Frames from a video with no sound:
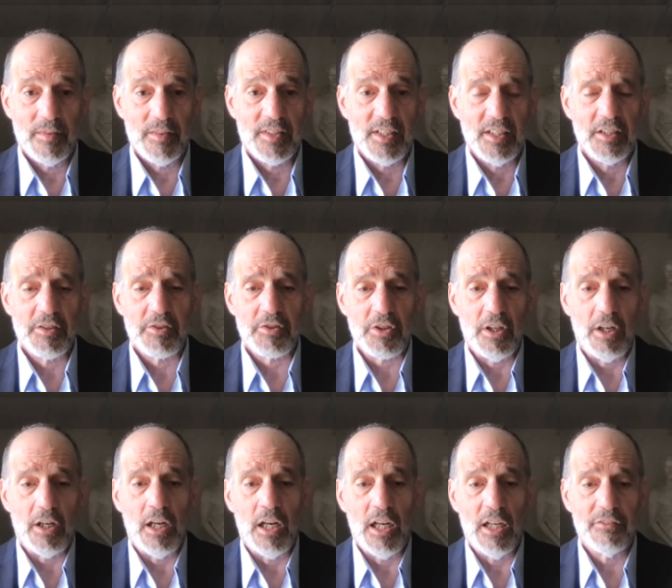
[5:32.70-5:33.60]
Caesar's
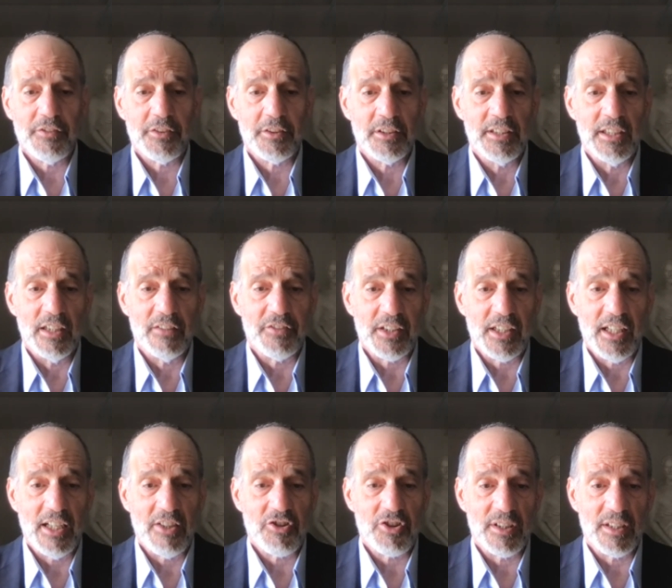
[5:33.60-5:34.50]
offered
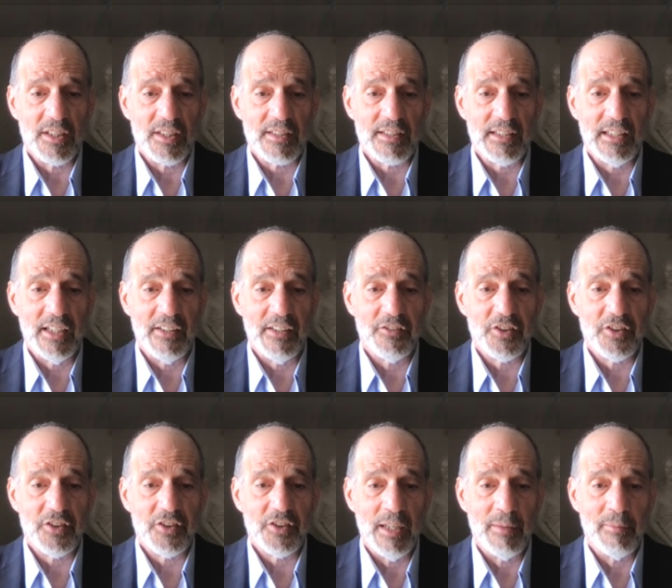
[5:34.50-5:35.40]
deification in his
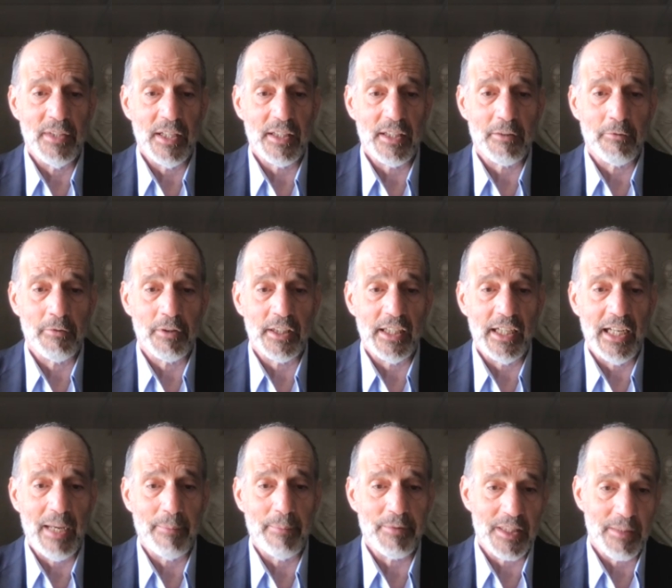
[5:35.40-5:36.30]
lifetime. Nothing really
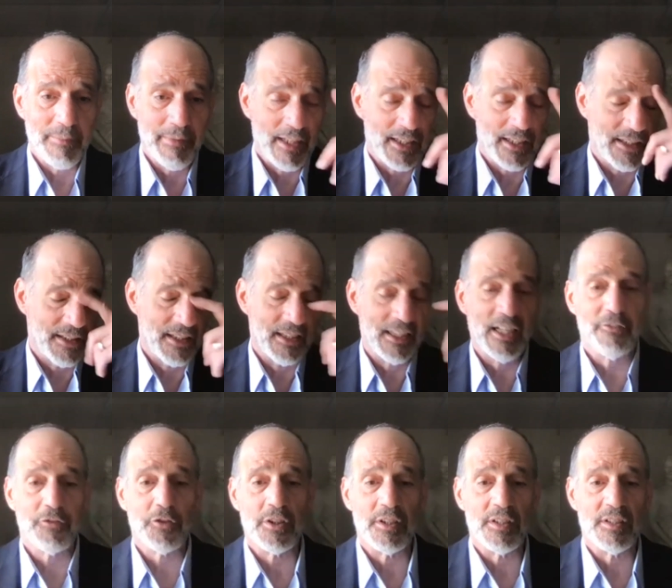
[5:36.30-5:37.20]
happens about it. And then
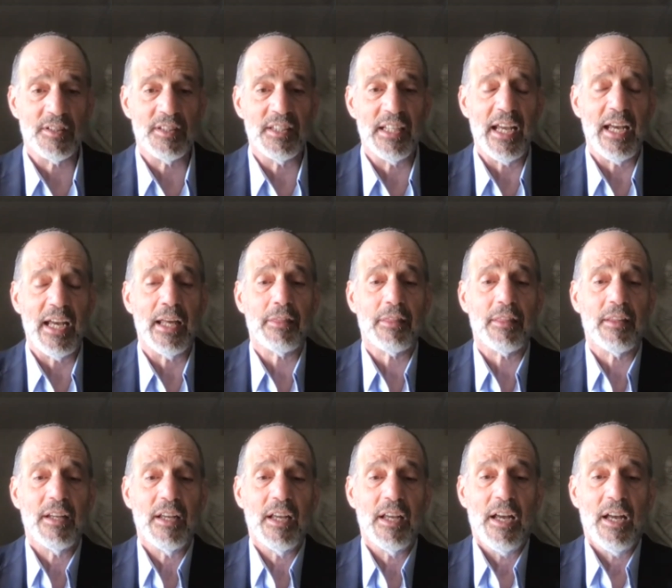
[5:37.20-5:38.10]
after his death,
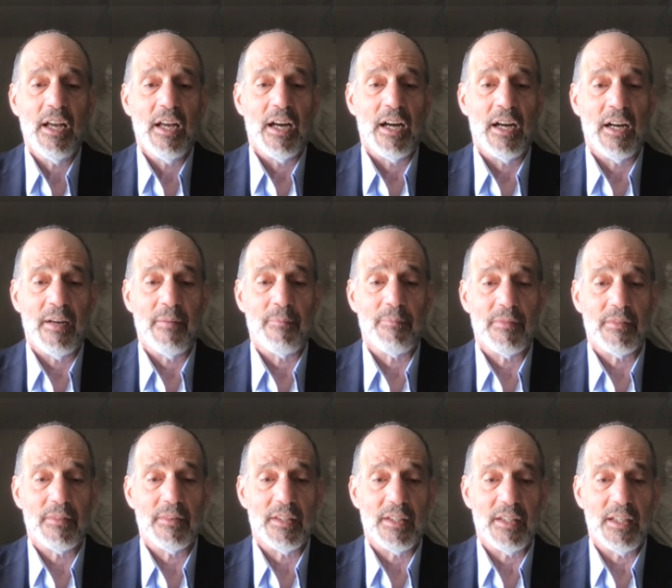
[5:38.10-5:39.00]

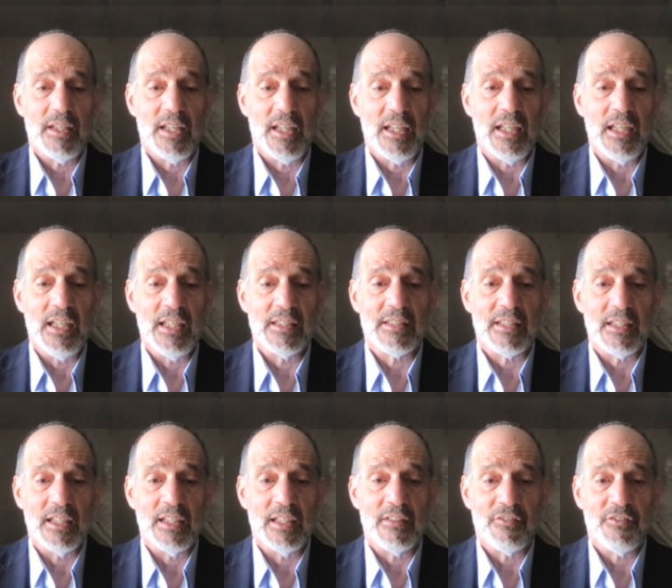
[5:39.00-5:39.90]
he
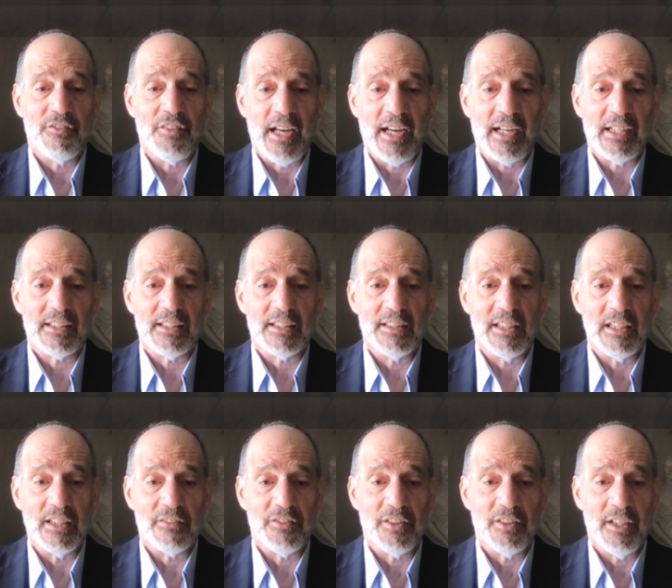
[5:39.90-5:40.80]
is, in fact,
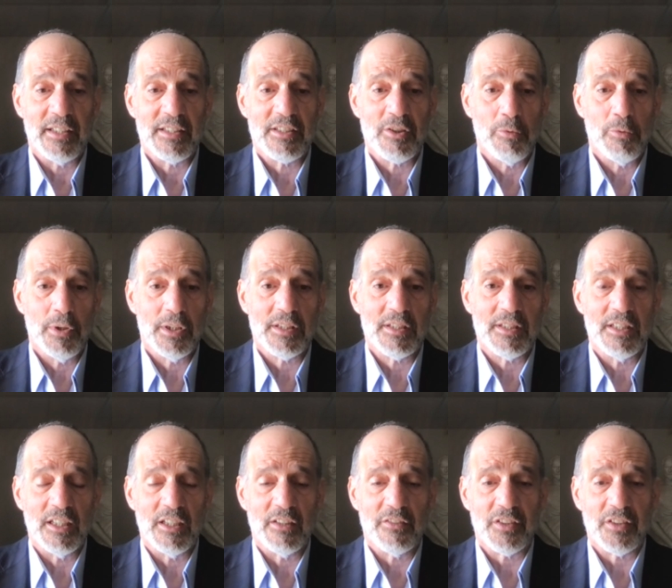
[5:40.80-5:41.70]
deified. So what does
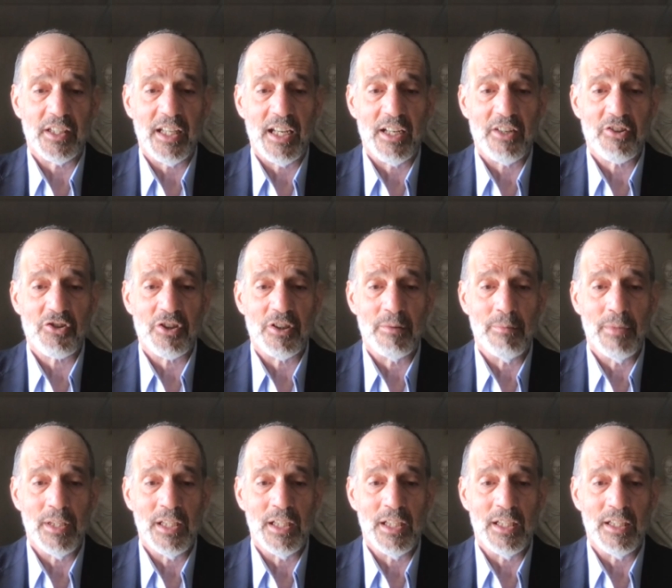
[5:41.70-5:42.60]
deification
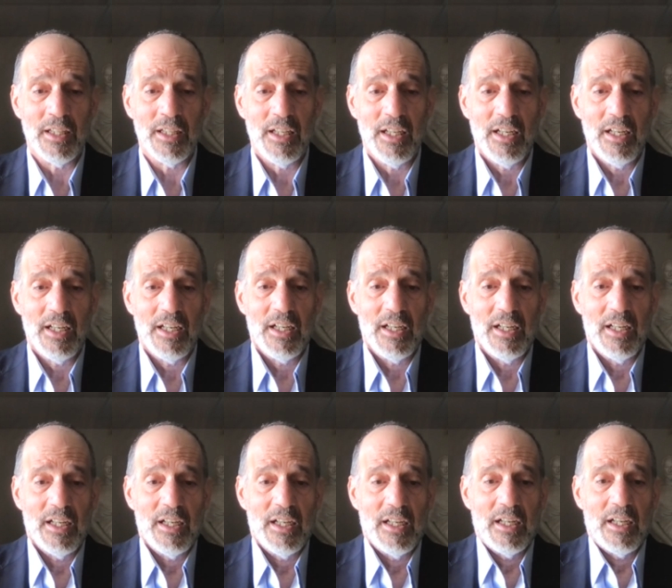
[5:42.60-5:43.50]
mean?
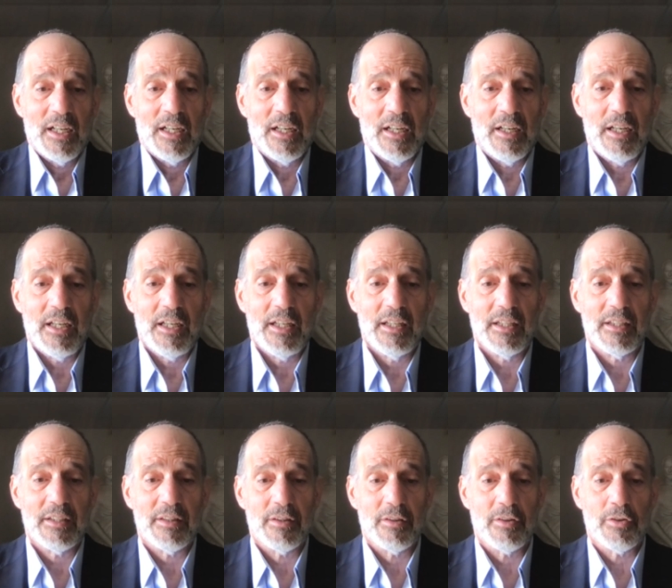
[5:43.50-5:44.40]

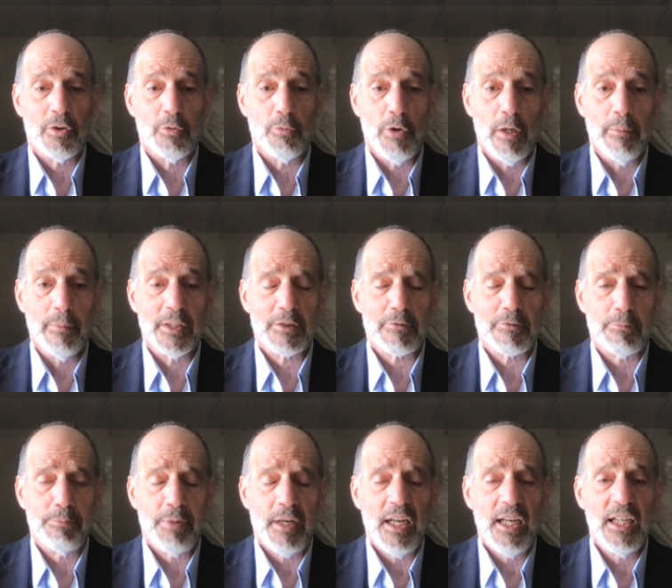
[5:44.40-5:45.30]
The Romans
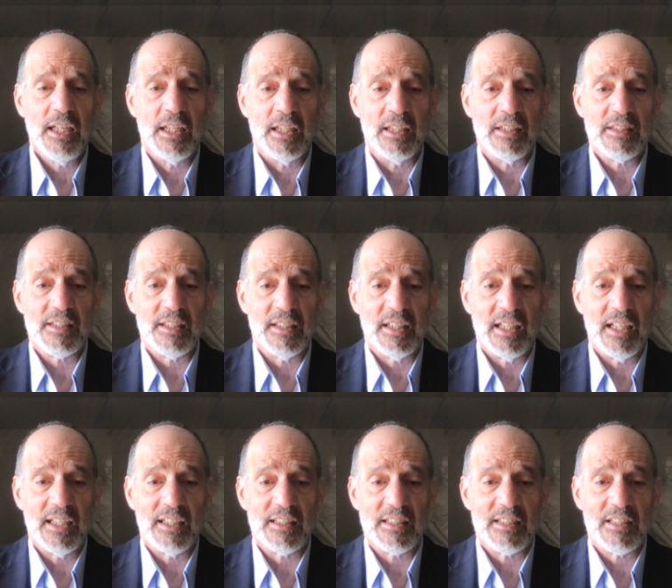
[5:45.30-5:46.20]
were pagans, and they
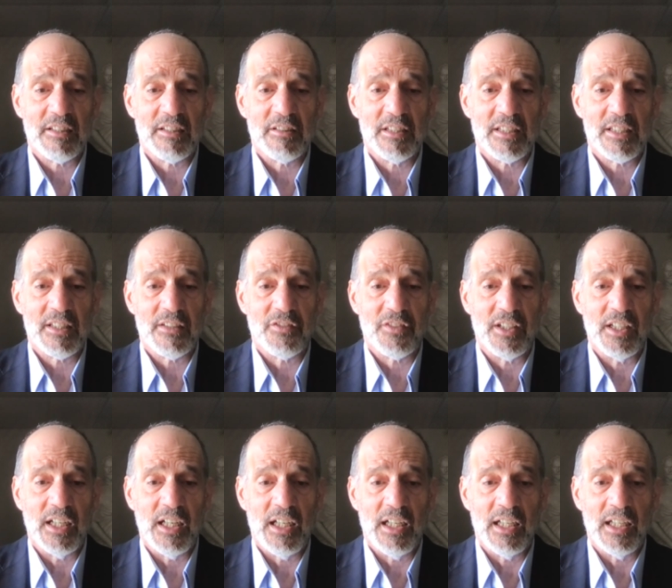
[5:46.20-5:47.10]
had a series of
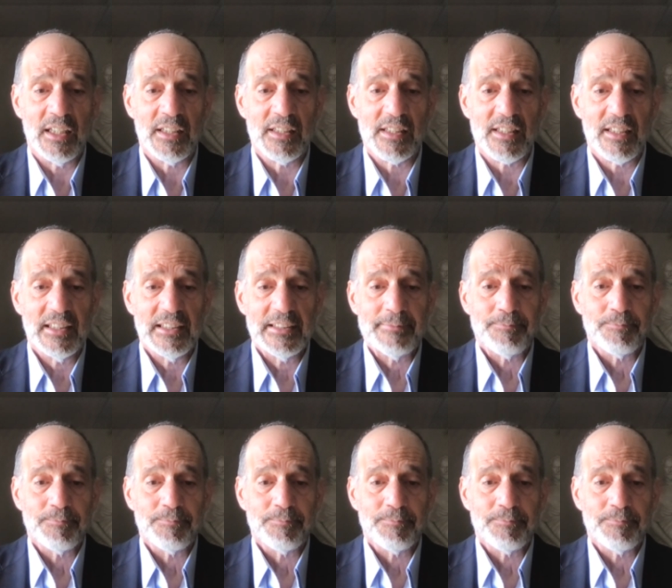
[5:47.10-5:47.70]
gods.